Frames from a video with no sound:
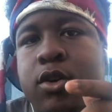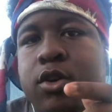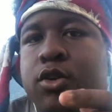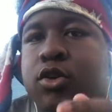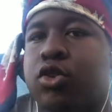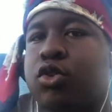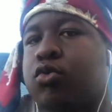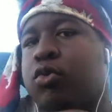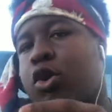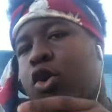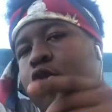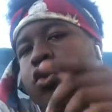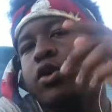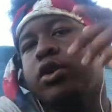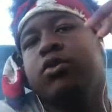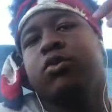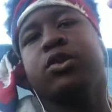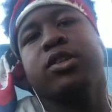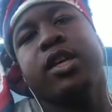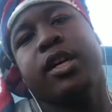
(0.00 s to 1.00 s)
The road he
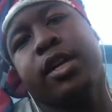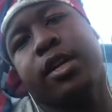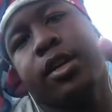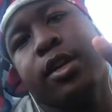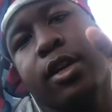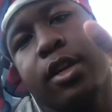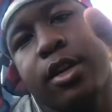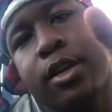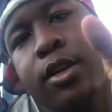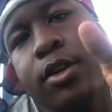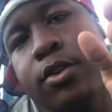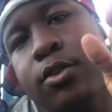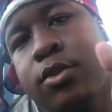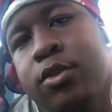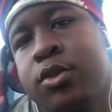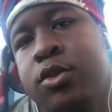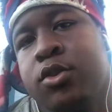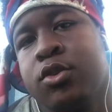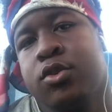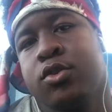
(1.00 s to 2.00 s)
was heading down,
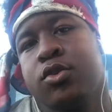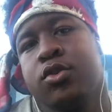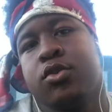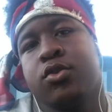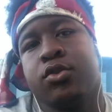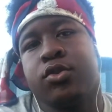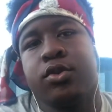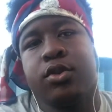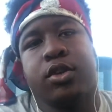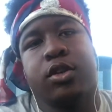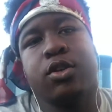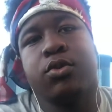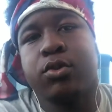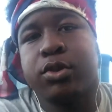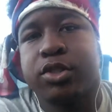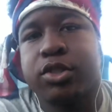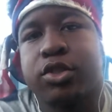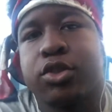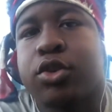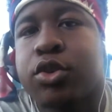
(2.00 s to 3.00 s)
it was
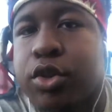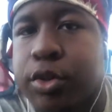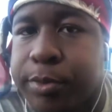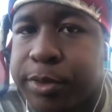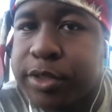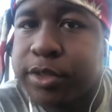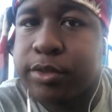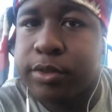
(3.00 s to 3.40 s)
stormy.